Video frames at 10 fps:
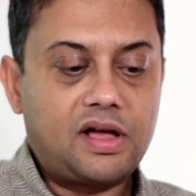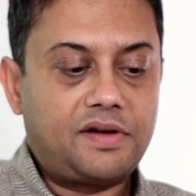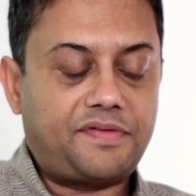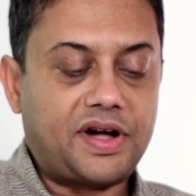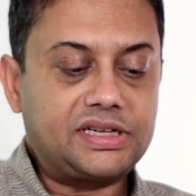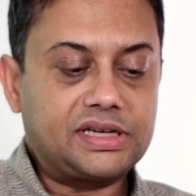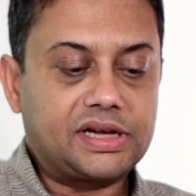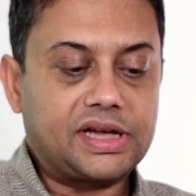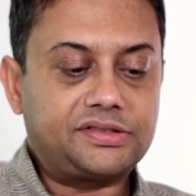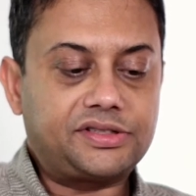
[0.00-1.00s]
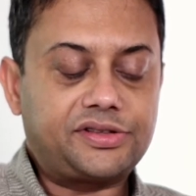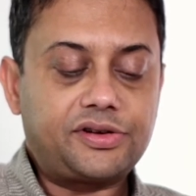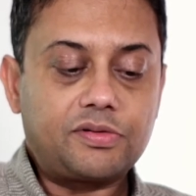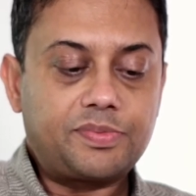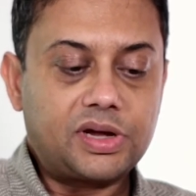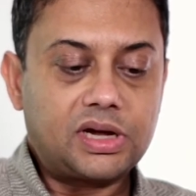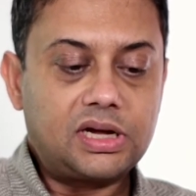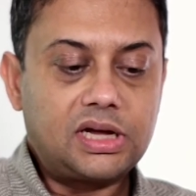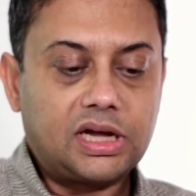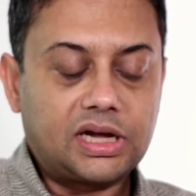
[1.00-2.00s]
fighting against
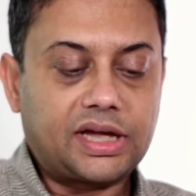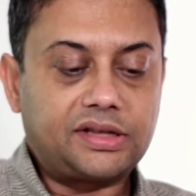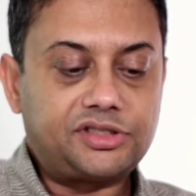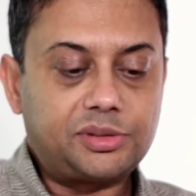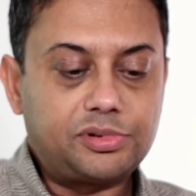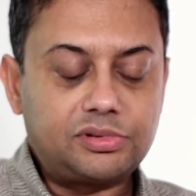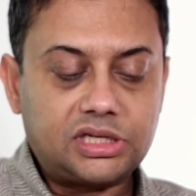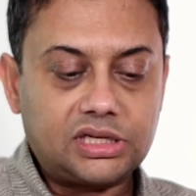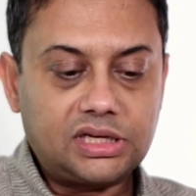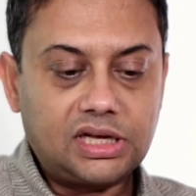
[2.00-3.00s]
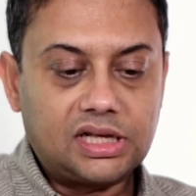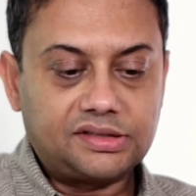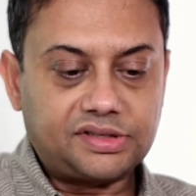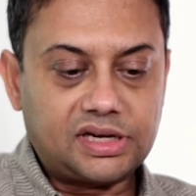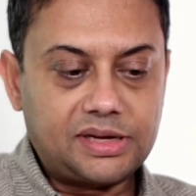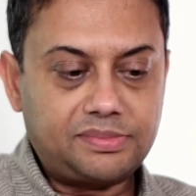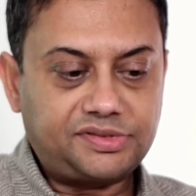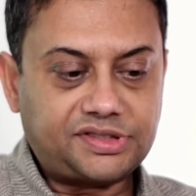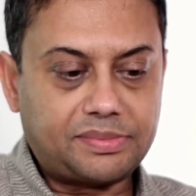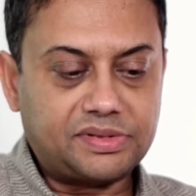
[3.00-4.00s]
Ethiopia, against Djibouti, Salim
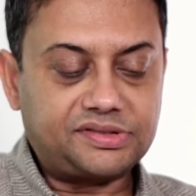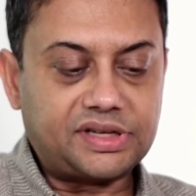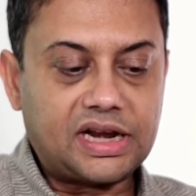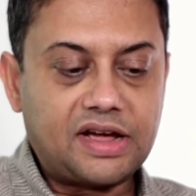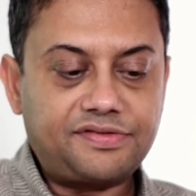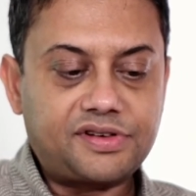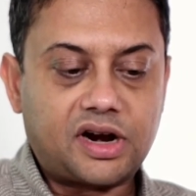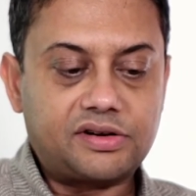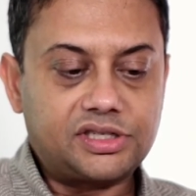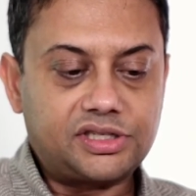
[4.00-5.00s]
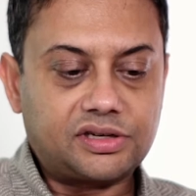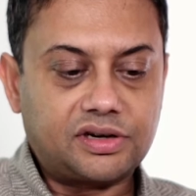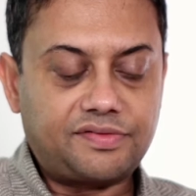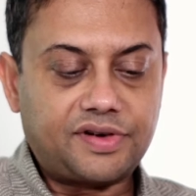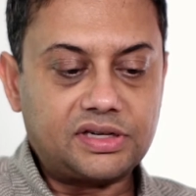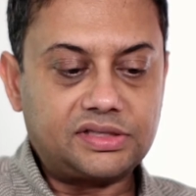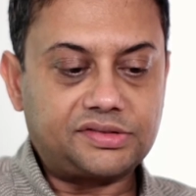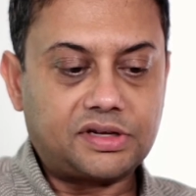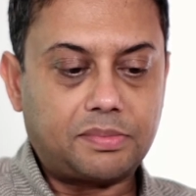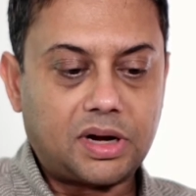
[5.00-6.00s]
summons enough courage to confront
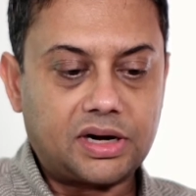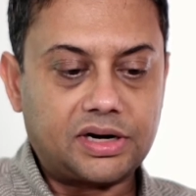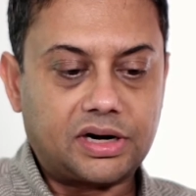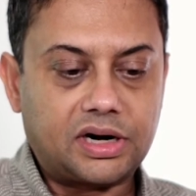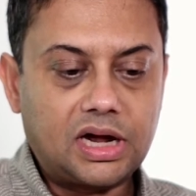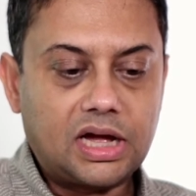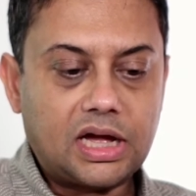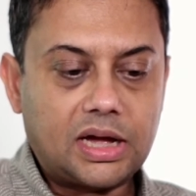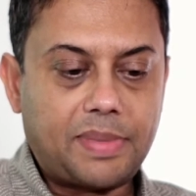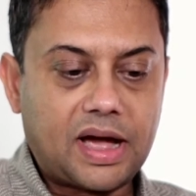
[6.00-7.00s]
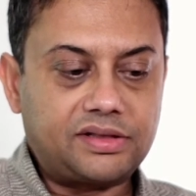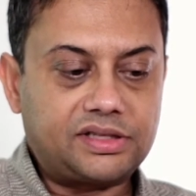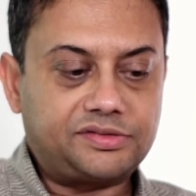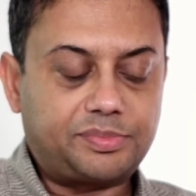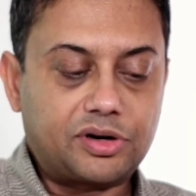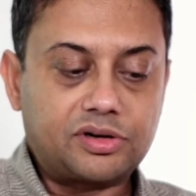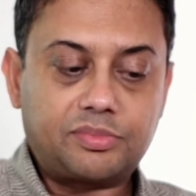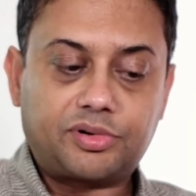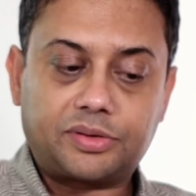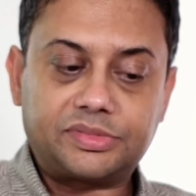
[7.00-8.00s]
his commander about this
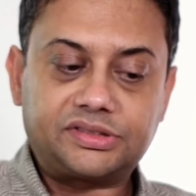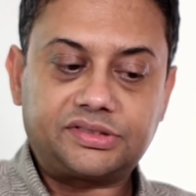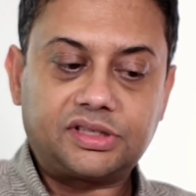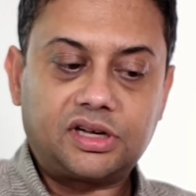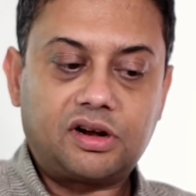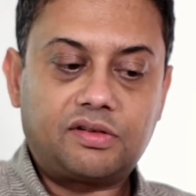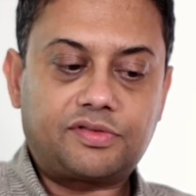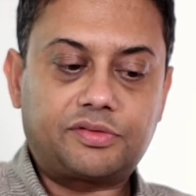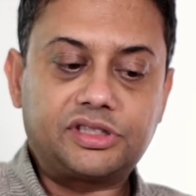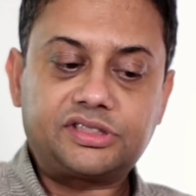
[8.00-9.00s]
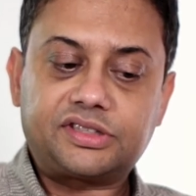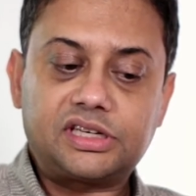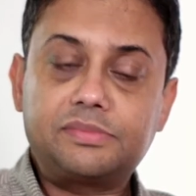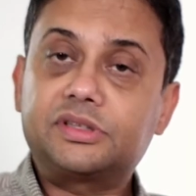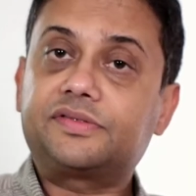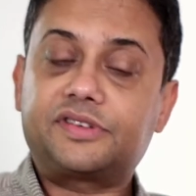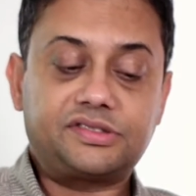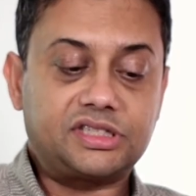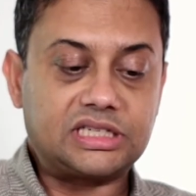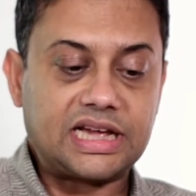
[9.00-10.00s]
broken promise, for which Salim is
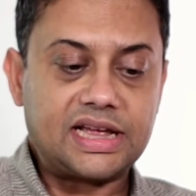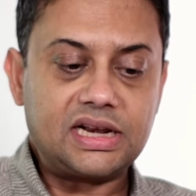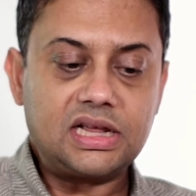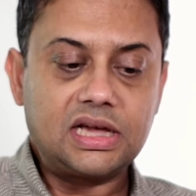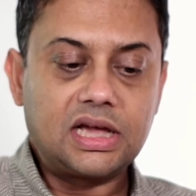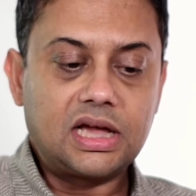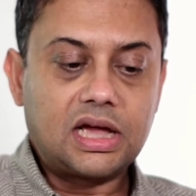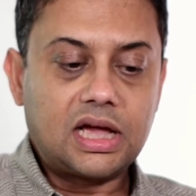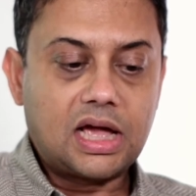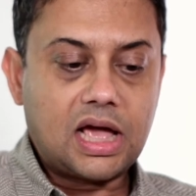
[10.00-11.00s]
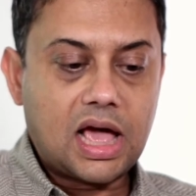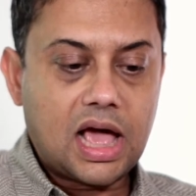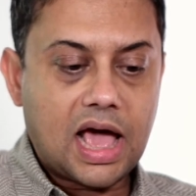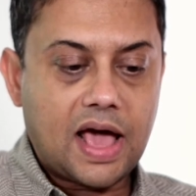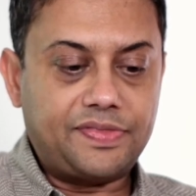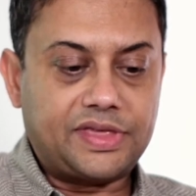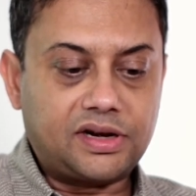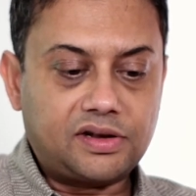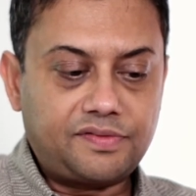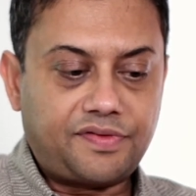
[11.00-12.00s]
first detained
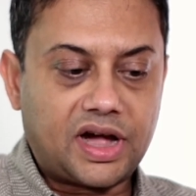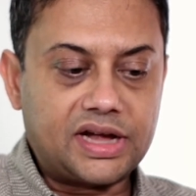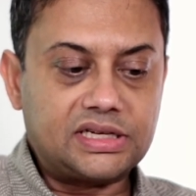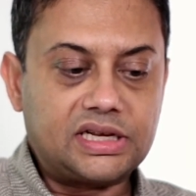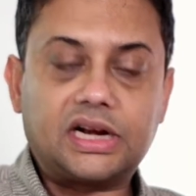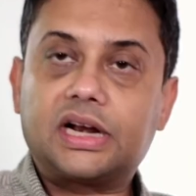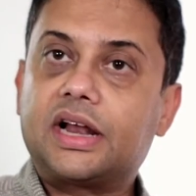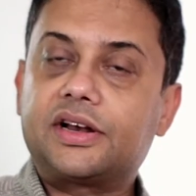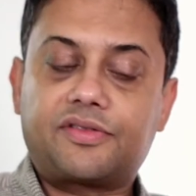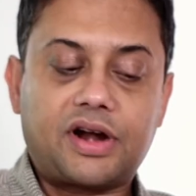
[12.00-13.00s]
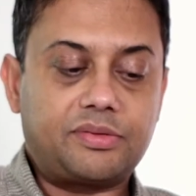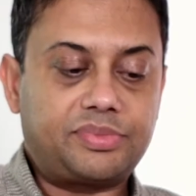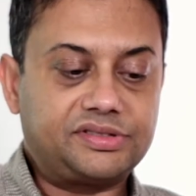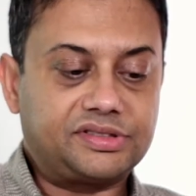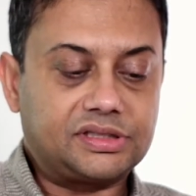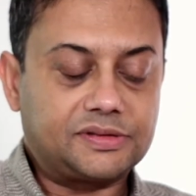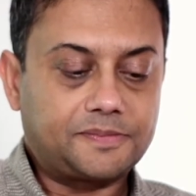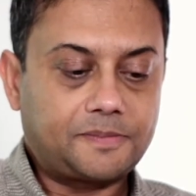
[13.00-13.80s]
then confined in an underground prison.